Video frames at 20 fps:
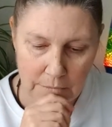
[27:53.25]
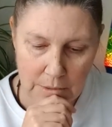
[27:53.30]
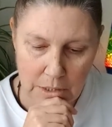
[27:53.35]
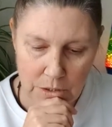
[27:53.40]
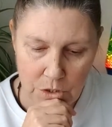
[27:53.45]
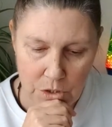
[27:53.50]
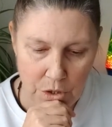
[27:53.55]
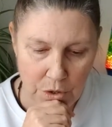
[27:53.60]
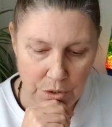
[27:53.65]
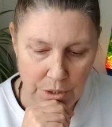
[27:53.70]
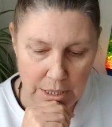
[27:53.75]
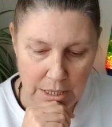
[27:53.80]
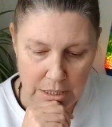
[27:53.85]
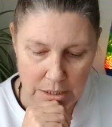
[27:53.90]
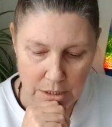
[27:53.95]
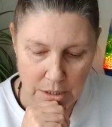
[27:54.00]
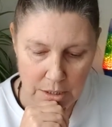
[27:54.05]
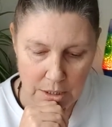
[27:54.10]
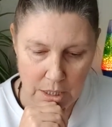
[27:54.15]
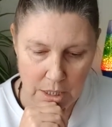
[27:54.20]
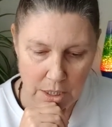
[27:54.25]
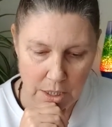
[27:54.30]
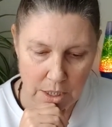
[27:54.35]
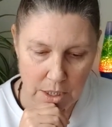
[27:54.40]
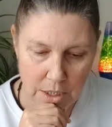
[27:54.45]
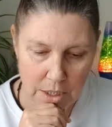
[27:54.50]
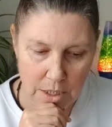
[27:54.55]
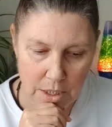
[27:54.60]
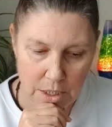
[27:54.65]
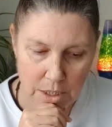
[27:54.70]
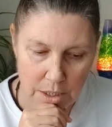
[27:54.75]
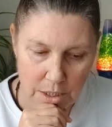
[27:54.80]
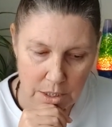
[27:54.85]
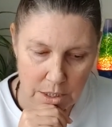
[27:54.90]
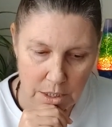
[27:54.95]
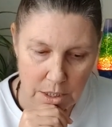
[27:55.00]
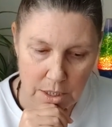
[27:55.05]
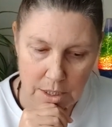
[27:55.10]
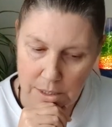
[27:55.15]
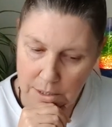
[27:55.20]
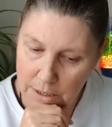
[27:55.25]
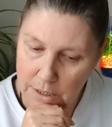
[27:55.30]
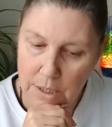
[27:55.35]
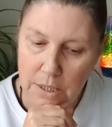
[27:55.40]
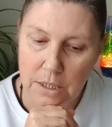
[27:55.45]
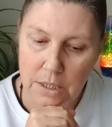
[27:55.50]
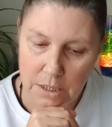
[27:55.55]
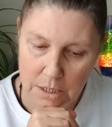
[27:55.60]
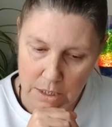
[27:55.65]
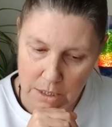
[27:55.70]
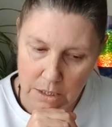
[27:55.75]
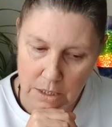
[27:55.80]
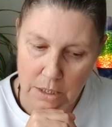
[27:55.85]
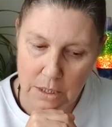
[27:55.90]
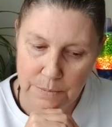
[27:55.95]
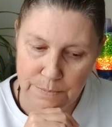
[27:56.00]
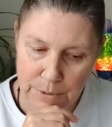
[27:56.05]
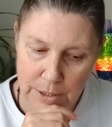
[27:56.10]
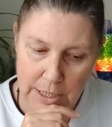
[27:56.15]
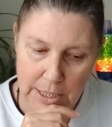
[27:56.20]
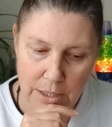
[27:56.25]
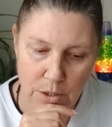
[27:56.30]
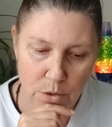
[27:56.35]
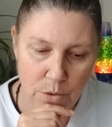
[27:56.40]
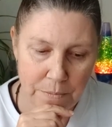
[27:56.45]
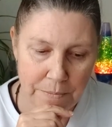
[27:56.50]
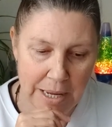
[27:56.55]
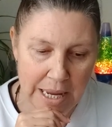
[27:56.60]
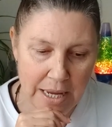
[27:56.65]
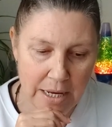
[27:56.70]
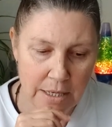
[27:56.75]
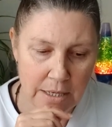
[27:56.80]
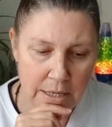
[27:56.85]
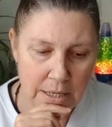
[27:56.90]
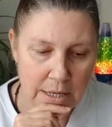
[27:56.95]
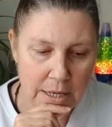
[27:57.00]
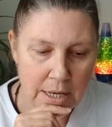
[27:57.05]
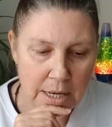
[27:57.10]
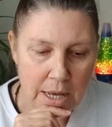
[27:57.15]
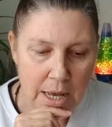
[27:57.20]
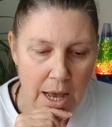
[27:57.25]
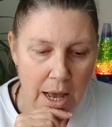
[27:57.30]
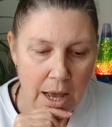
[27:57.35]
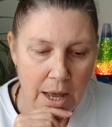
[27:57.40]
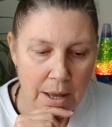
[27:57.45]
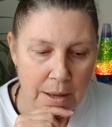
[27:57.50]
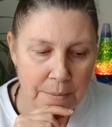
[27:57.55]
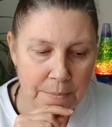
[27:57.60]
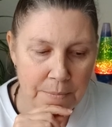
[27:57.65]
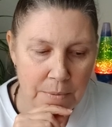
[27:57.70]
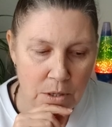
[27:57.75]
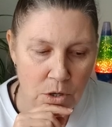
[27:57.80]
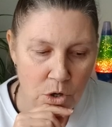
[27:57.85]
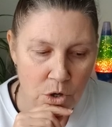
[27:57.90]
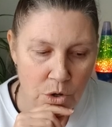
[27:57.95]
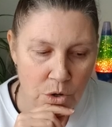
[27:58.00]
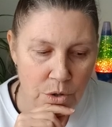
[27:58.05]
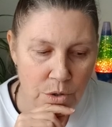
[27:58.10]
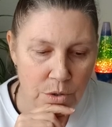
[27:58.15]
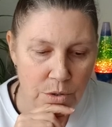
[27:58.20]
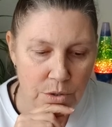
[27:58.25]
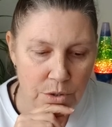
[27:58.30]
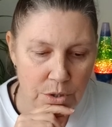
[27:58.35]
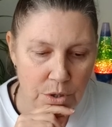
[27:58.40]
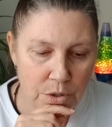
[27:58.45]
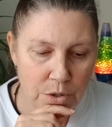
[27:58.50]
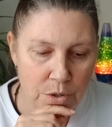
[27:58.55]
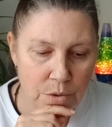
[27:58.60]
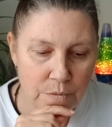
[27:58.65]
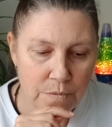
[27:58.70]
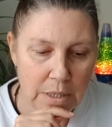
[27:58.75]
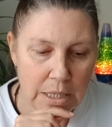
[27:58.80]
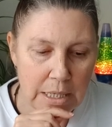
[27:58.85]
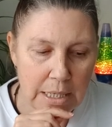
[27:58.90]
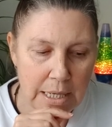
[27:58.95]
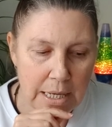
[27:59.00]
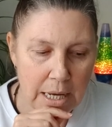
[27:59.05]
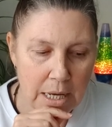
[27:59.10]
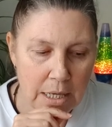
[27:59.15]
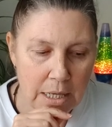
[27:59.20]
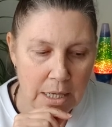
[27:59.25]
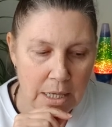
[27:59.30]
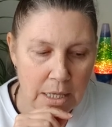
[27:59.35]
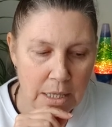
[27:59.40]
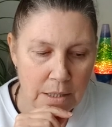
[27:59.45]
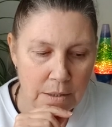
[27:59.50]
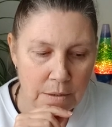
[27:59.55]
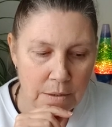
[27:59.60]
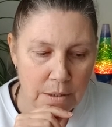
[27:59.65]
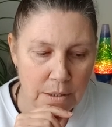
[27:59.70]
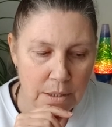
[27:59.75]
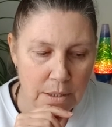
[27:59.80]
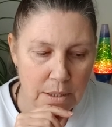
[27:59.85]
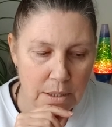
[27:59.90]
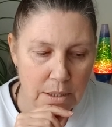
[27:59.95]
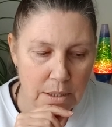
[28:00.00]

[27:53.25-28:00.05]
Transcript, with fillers: So, yes, this is, this is pretty cool, man. Um, you know, so you really are,